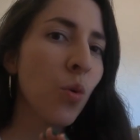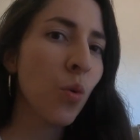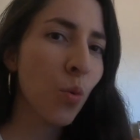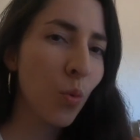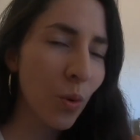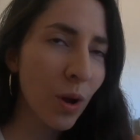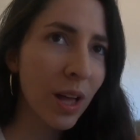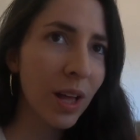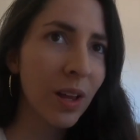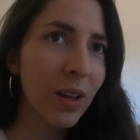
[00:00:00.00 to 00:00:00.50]

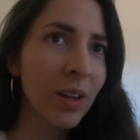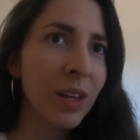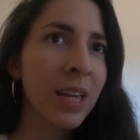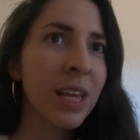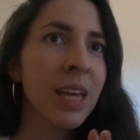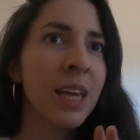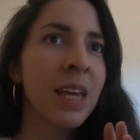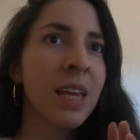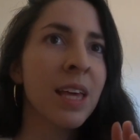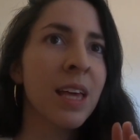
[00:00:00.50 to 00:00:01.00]
Well,
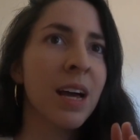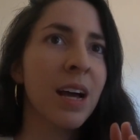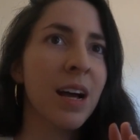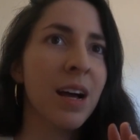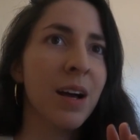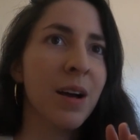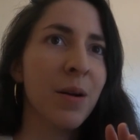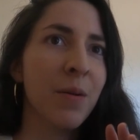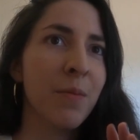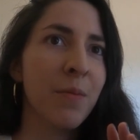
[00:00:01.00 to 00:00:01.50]

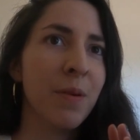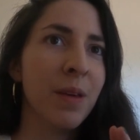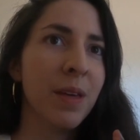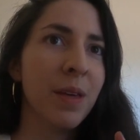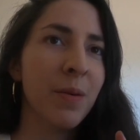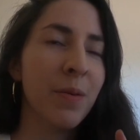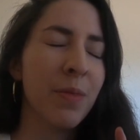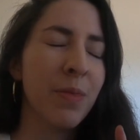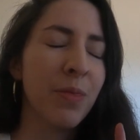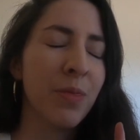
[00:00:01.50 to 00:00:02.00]

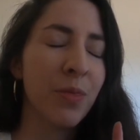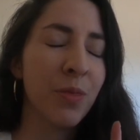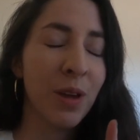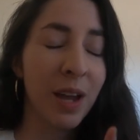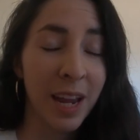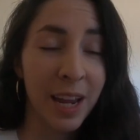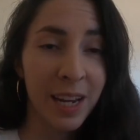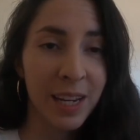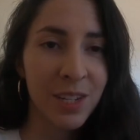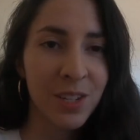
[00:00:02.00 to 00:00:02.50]

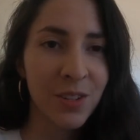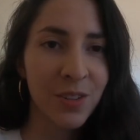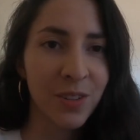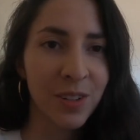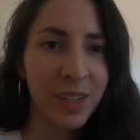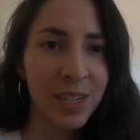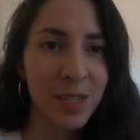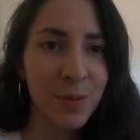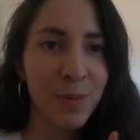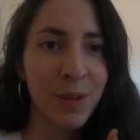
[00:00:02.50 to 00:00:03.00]
the
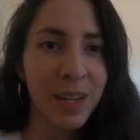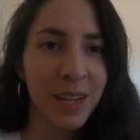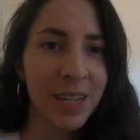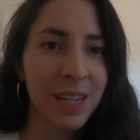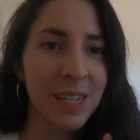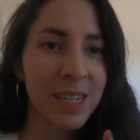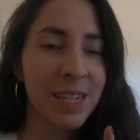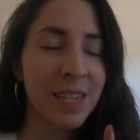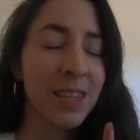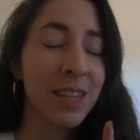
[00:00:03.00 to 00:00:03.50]
answer is
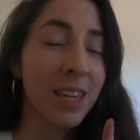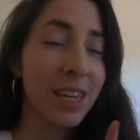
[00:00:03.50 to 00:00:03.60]
because